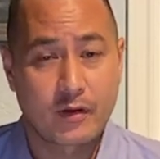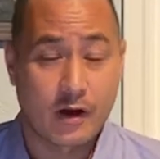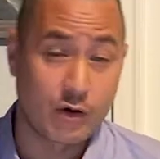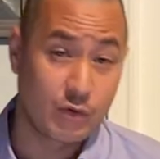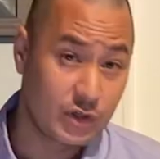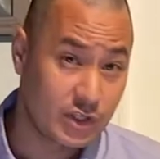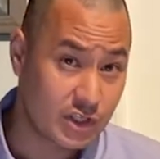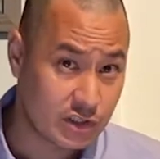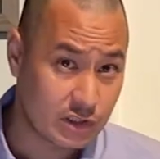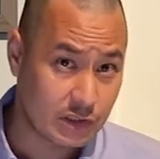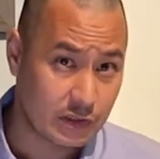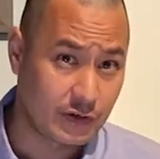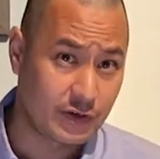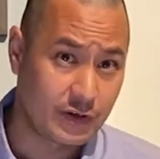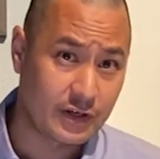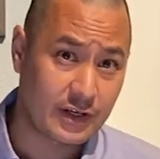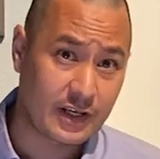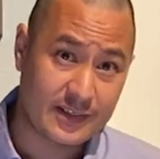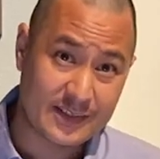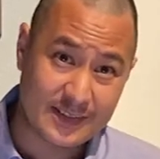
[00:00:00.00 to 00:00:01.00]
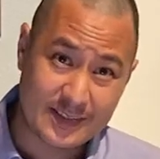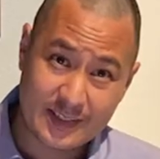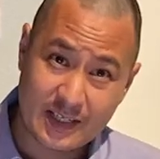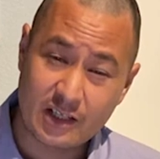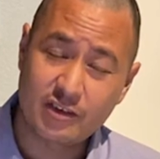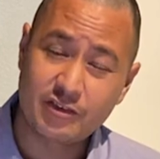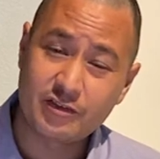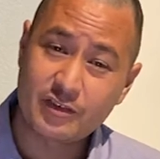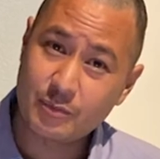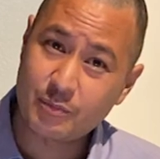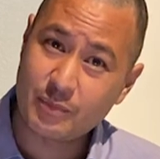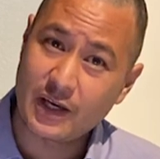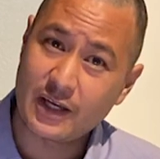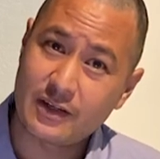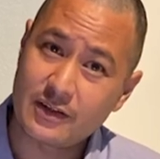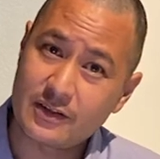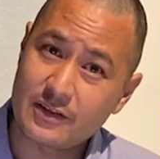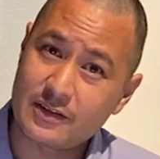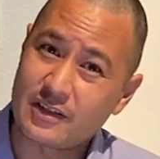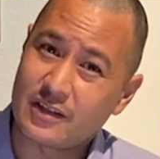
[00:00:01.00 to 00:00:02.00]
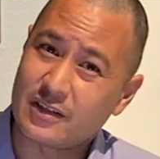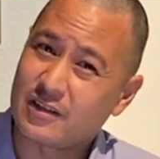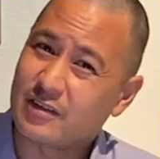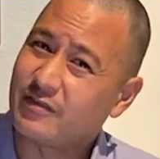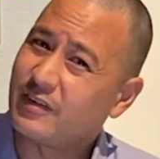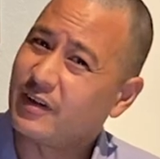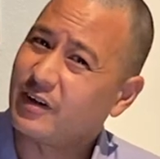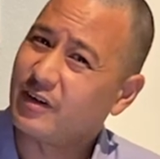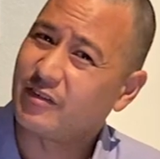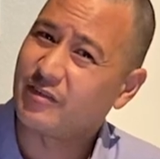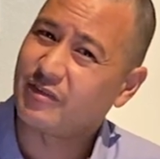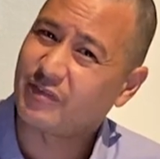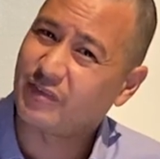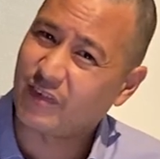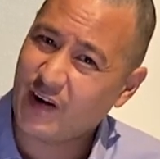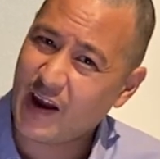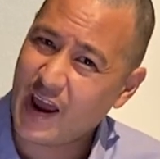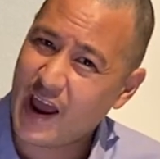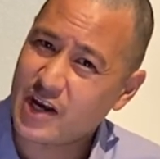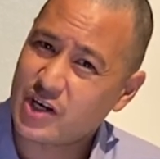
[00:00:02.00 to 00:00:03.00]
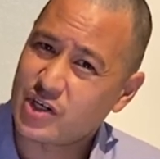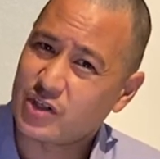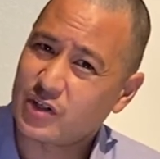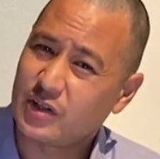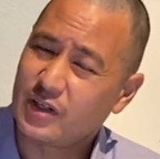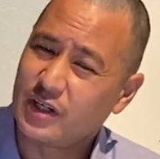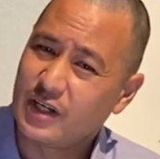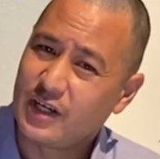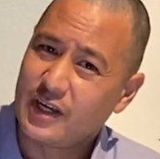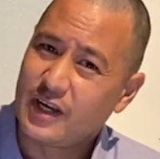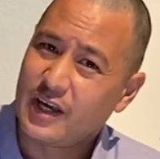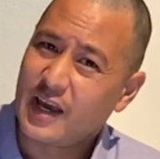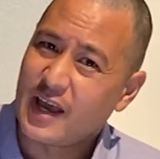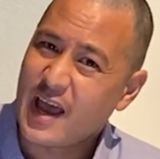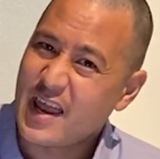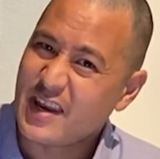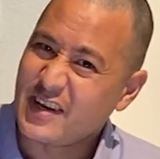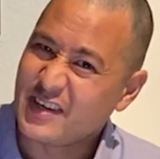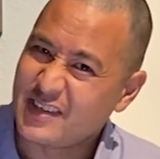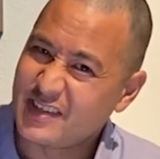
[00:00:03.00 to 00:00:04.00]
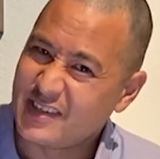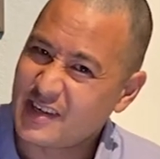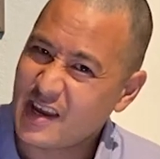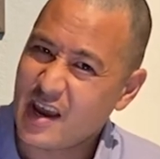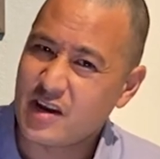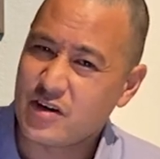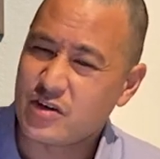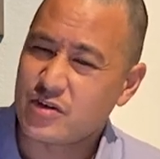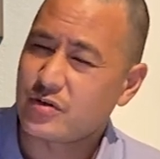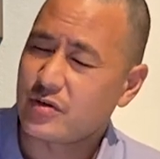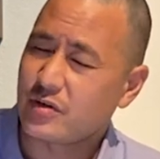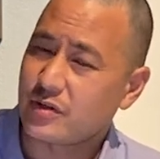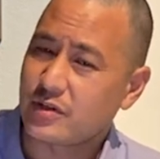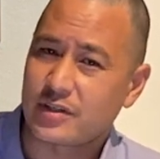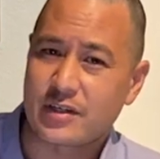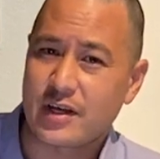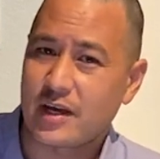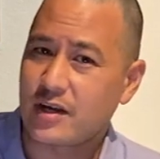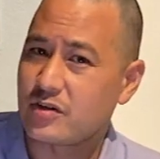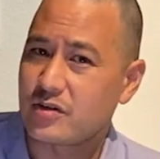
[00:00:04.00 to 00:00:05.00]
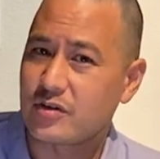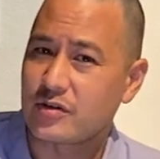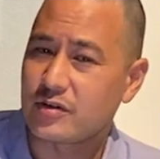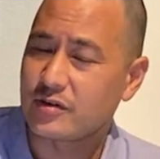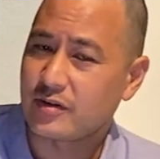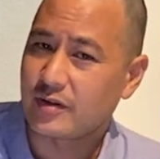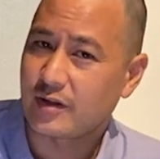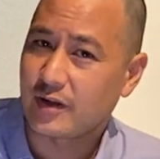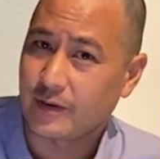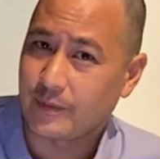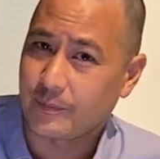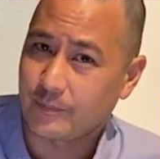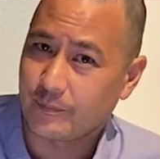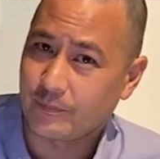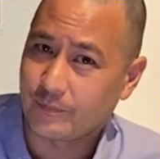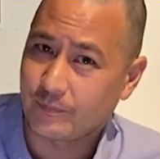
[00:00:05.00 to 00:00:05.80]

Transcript: And we just learned that self-dependency is a very fragile and dangerous, dangerous thing.